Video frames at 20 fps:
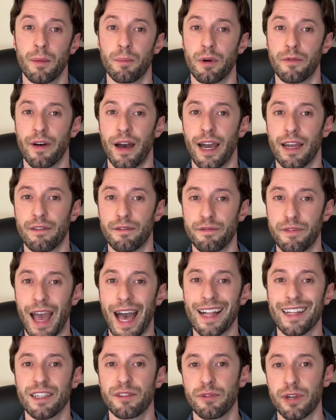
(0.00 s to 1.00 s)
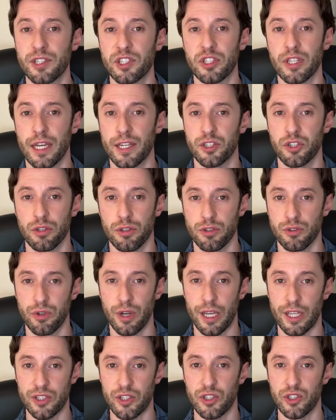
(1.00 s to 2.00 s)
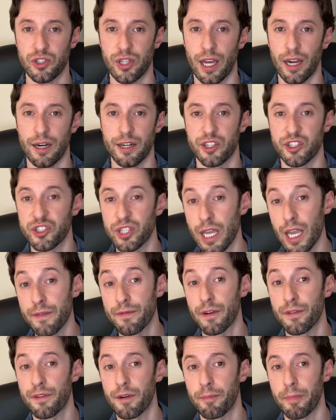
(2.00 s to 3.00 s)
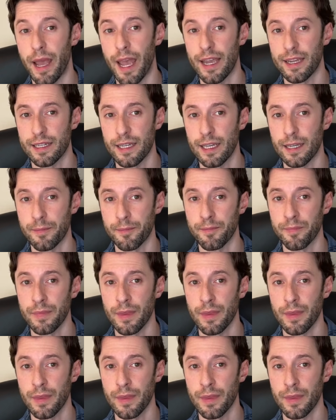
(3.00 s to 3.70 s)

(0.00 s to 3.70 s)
provide valid residential addresses that are safer for banking